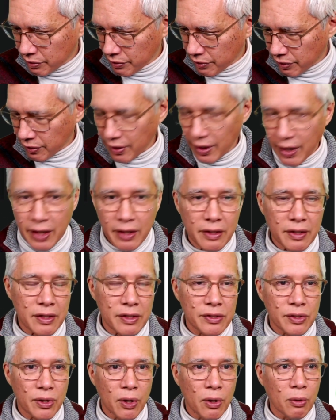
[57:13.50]
that is
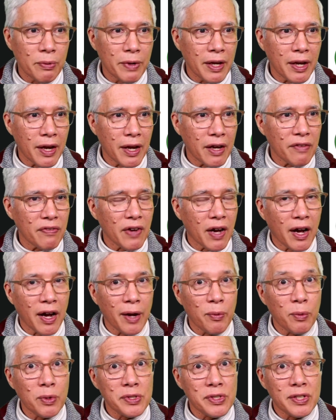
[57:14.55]
all we have. I
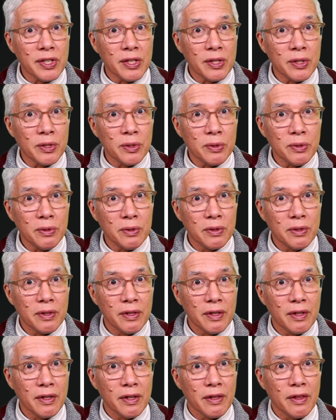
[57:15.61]
will see you
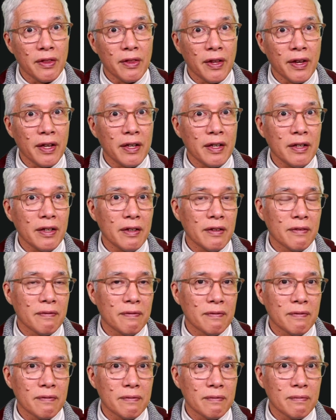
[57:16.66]
then,
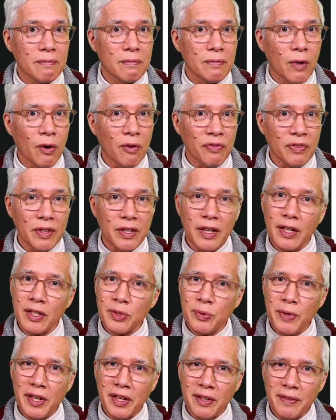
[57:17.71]
hopefully next
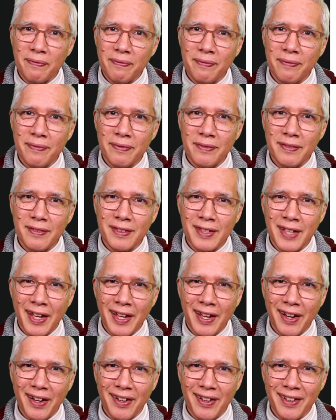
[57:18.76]
week. Take
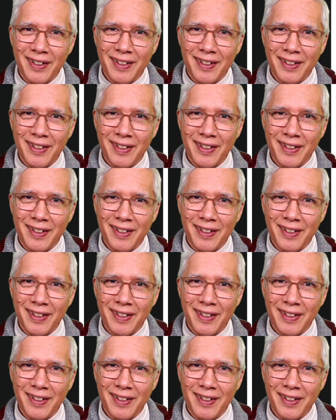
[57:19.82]
care.